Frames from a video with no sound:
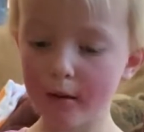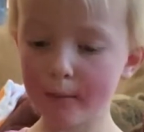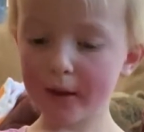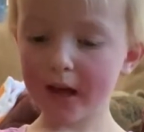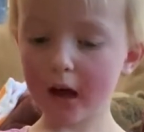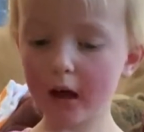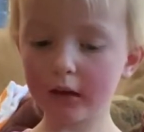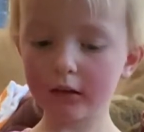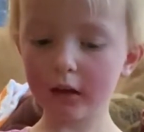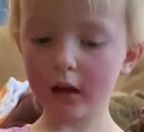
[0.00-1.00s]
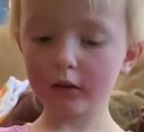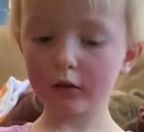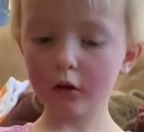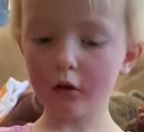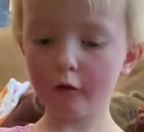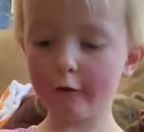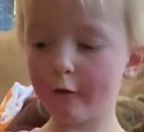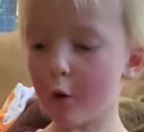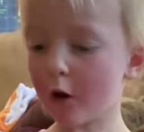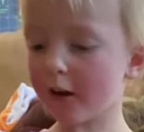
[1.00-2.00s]
Because I saw
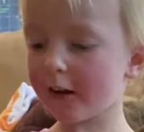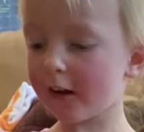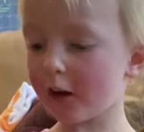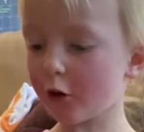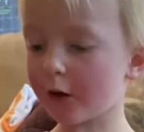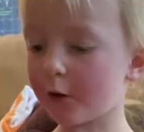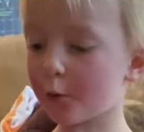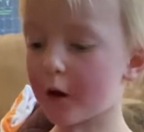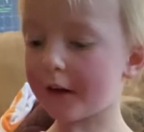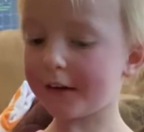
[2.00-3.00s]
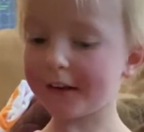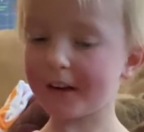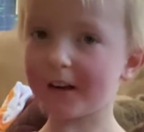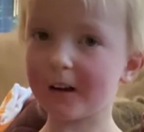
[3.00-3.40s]
4 here and 1 here.